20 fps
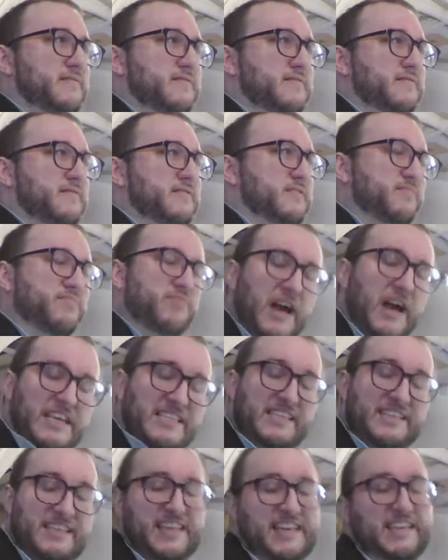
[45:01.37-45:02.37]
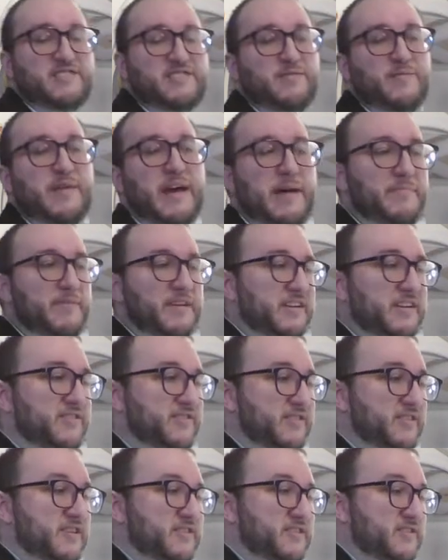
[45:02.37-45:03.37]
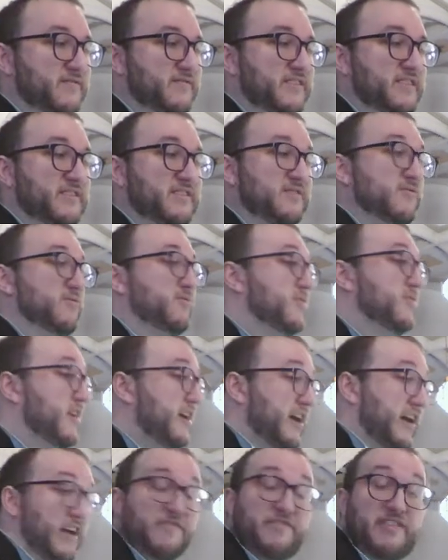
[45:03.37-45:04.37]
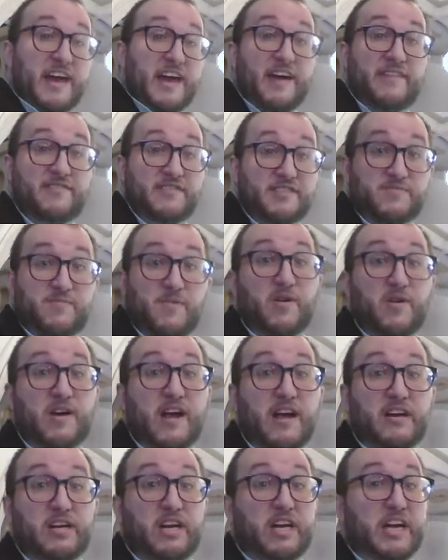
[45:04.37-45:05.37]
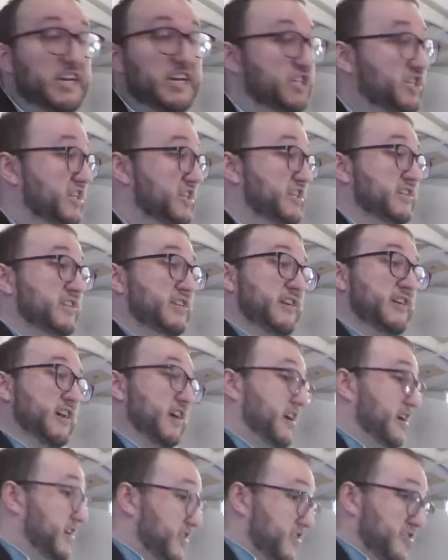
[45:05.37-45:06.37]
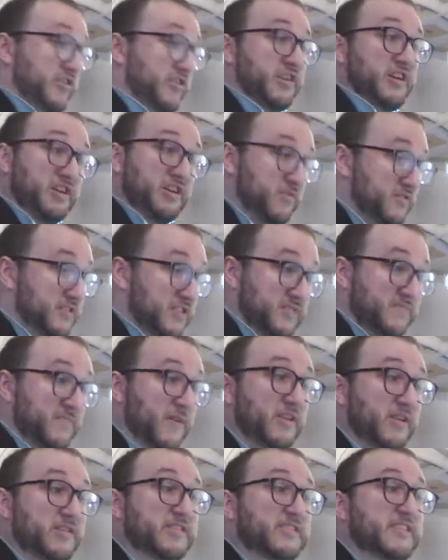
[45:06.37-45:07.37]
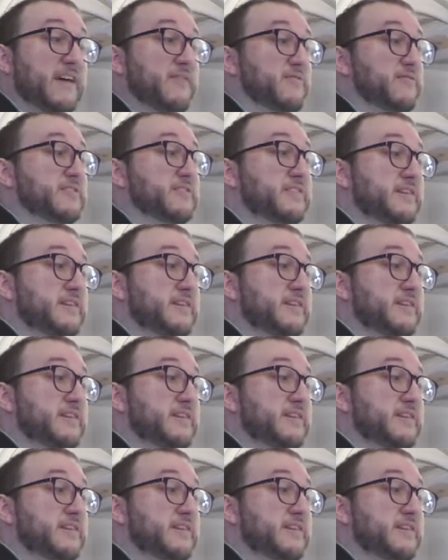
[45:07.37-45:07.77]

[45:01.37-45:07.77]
surprising things from happening during the service. So if they have a small congregation, uh, you're going to use a smaller sound.